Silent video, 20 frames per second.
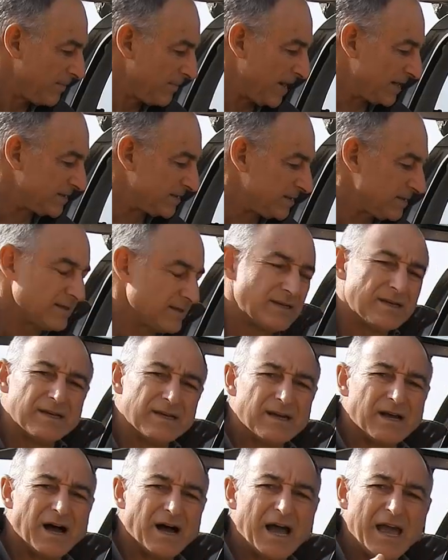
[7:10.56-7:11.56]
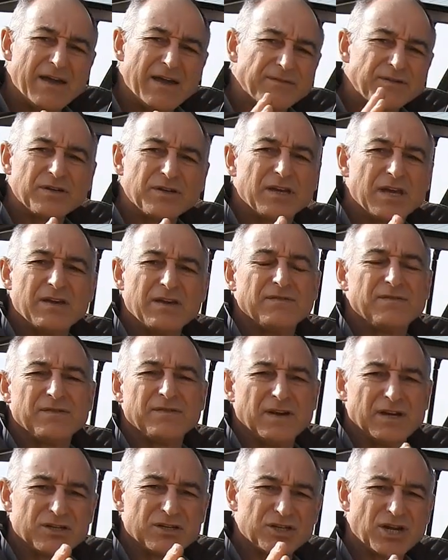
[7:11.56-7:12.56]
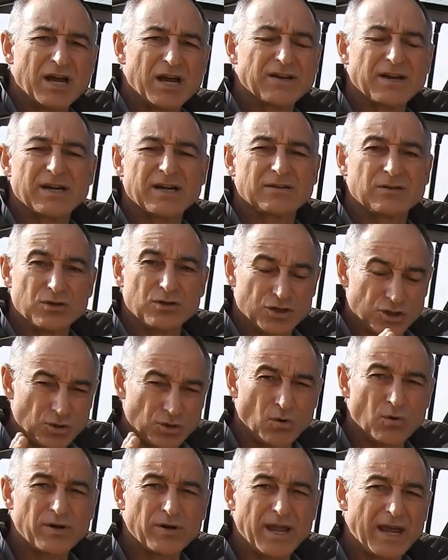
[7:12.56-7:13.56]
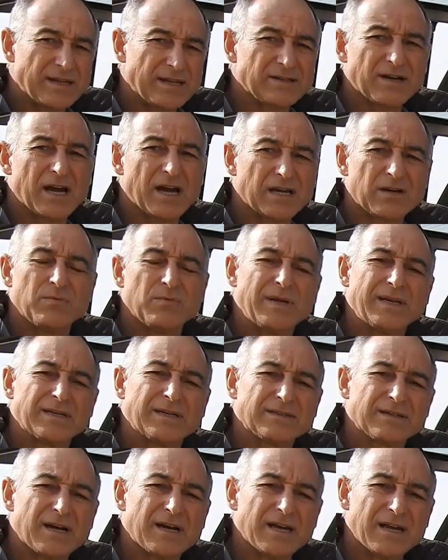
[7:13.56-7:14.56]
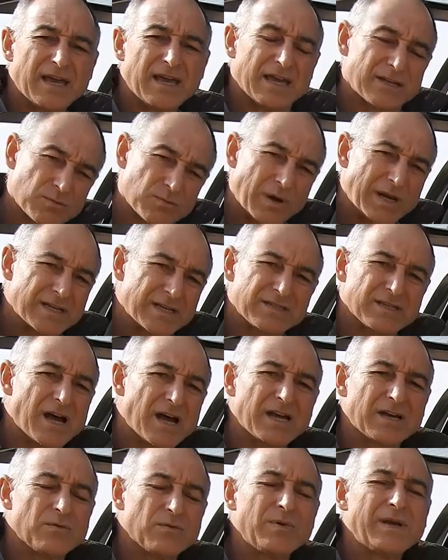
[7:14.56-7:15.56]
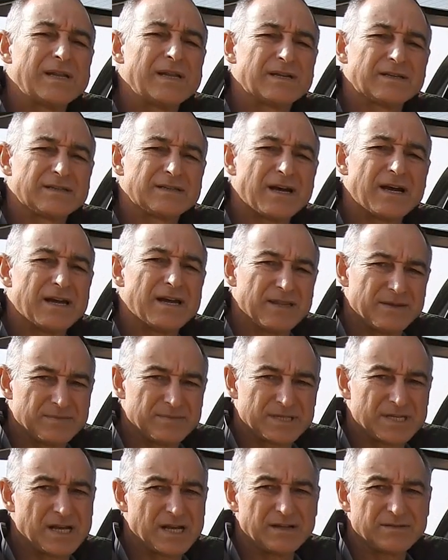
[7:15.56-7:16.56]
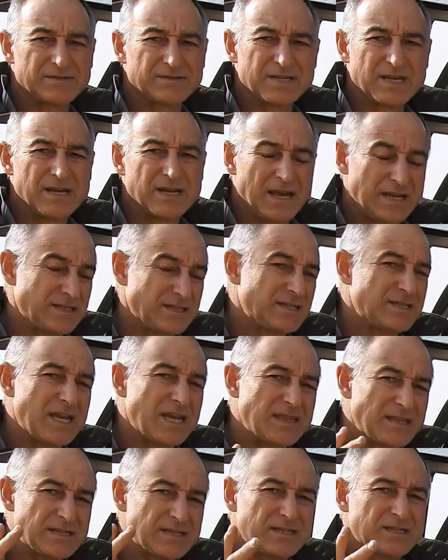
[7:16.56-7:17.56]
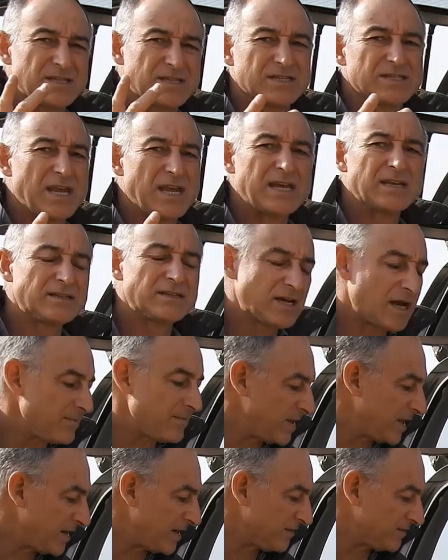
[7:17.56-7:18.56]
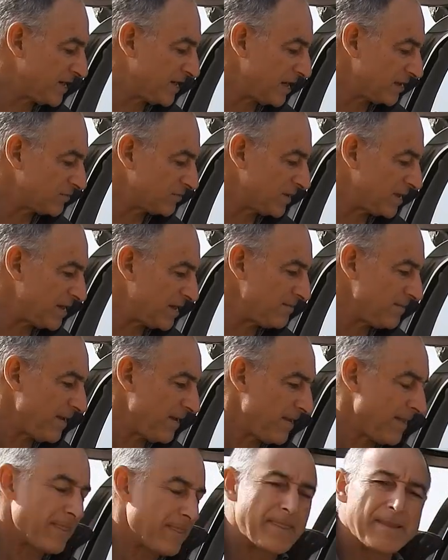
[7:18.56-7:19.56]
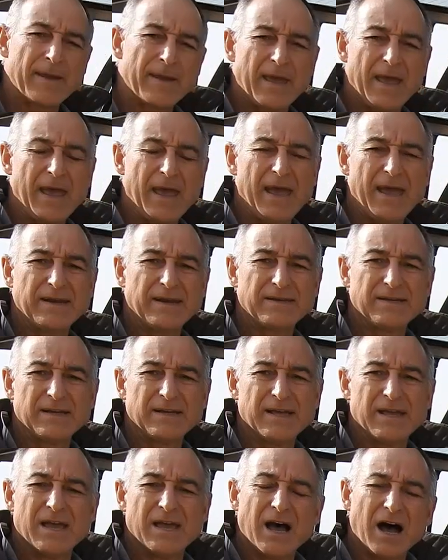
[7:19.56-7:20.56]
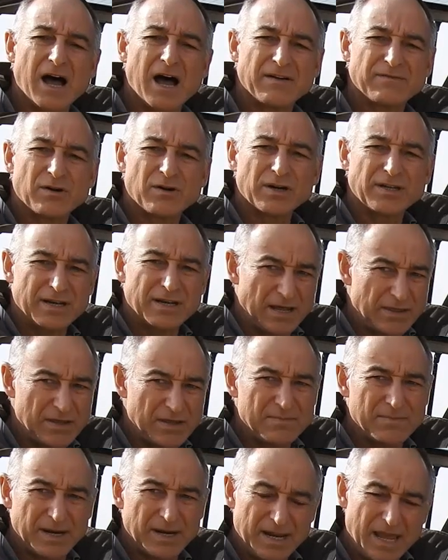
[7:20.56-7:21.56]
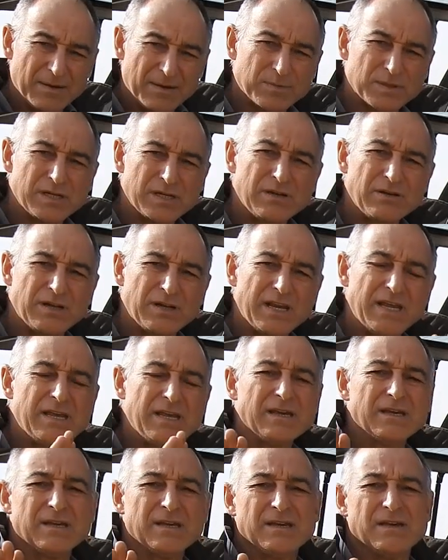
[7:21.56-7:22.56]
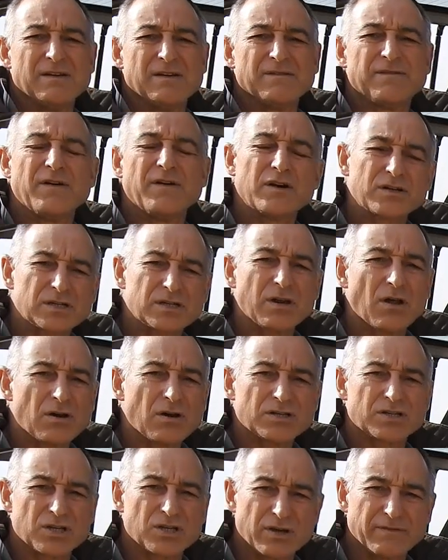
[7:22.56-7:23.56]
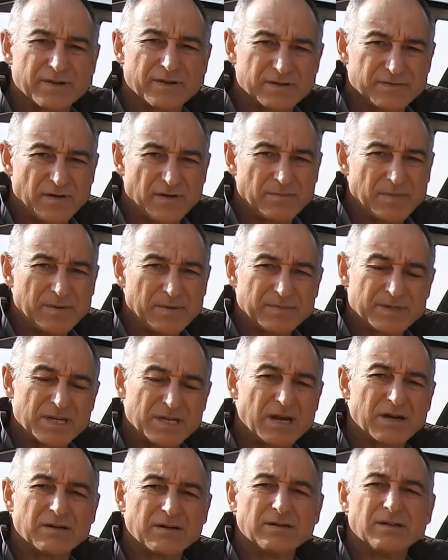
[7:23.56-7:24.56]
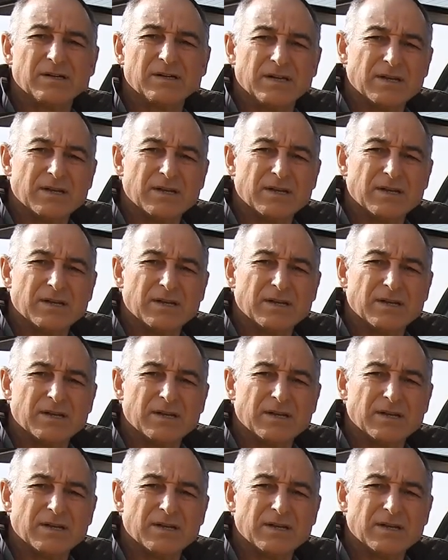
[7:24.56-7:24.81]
But I have to give a shout out to Sean at Tiger Wheel and Tire, as well as Tiger Wheel and Tire themselves. As I said, this is the second time that I've dealt with them, and I've got nothing but absolutely first class service from them. So